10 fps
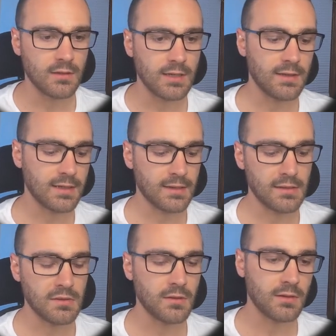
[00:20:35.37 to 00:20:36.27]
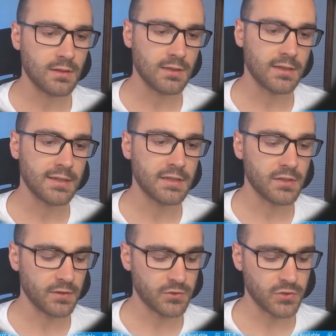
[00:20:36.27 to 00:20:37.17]
And then in
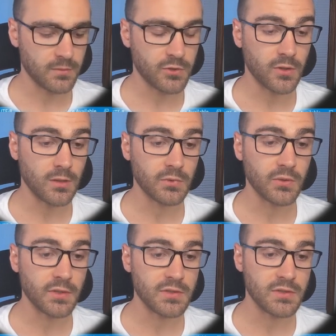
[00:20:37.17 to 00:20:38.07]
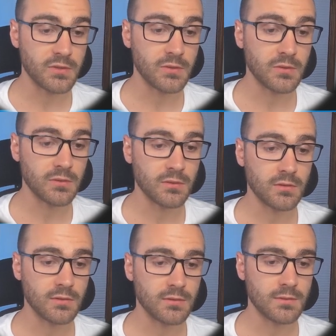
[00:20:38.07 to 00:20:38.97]
another terminal, I'm going to
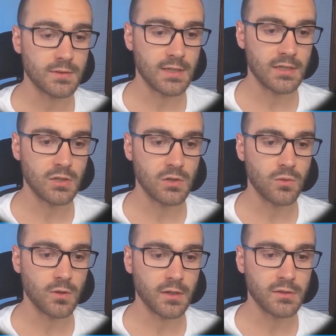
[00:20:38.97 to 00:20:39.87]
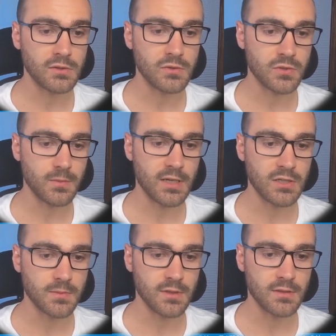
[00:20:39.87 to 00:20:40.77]
say go run user
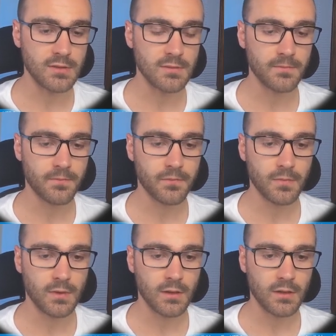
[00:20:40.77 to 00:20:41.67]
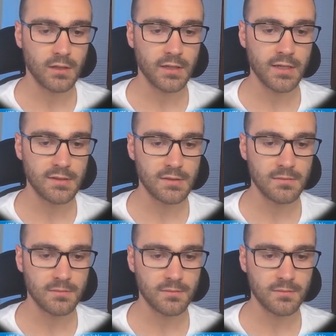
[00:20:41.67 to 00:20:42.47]
management client.